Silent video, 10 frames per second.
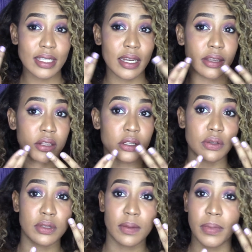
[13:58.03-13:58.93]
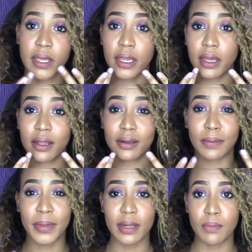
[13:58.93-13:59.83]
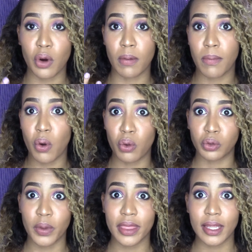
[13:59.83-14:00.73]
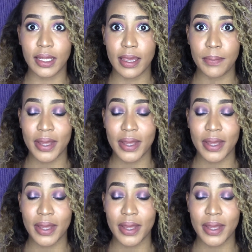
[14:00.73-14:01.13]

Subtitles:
then I can do something a little bit more bold with the lip.